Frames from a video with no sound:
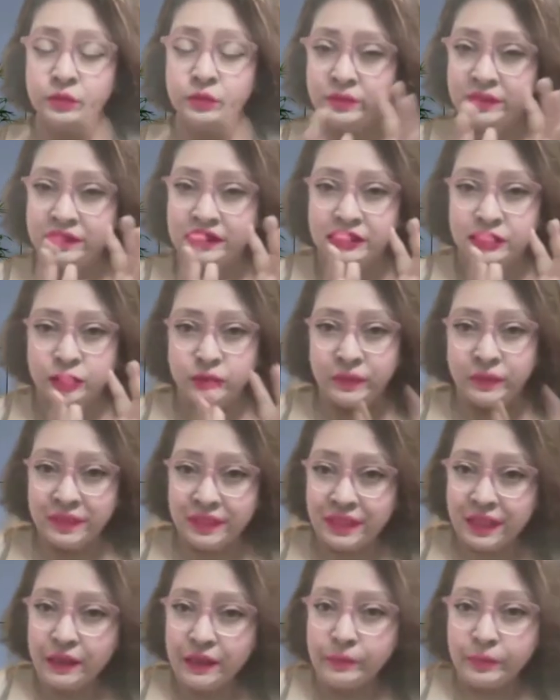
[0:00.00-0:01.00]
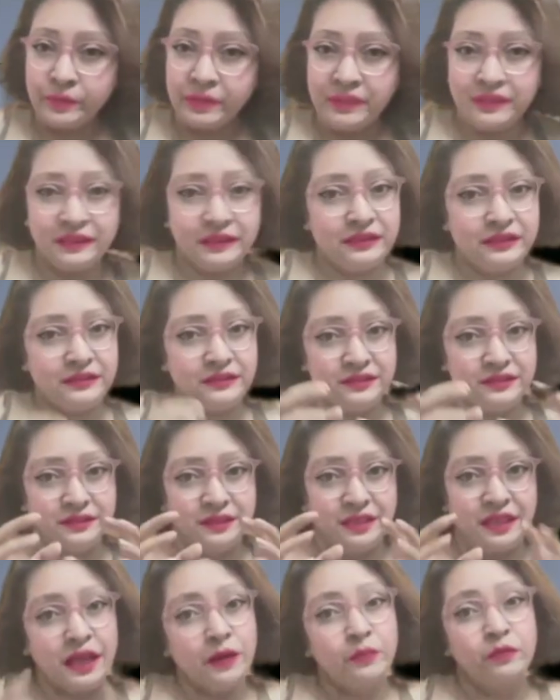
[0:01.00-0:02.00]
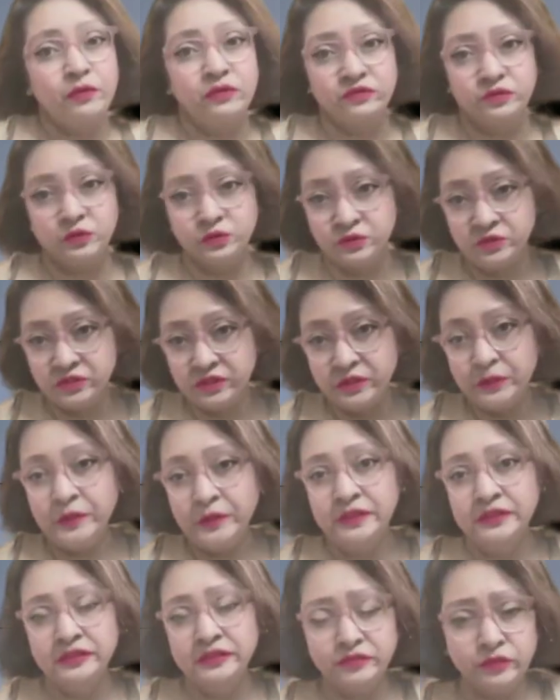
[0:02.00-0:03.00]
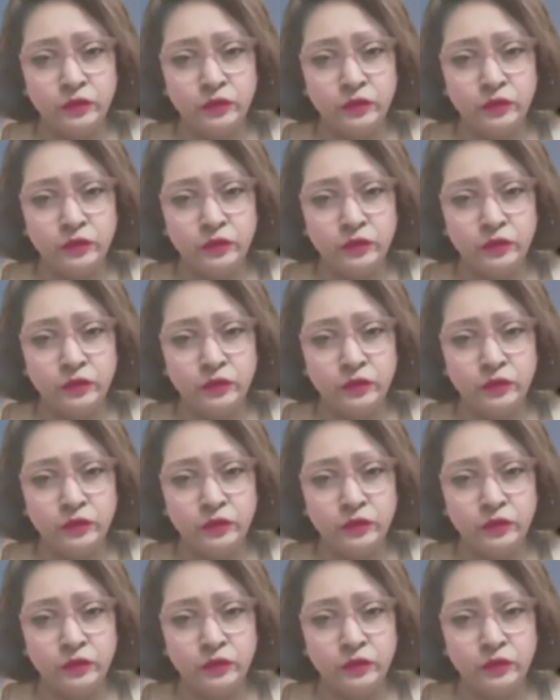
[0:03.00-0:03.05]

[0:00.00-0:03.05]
So when there is one campaign, then there is a gap of 2-3 months,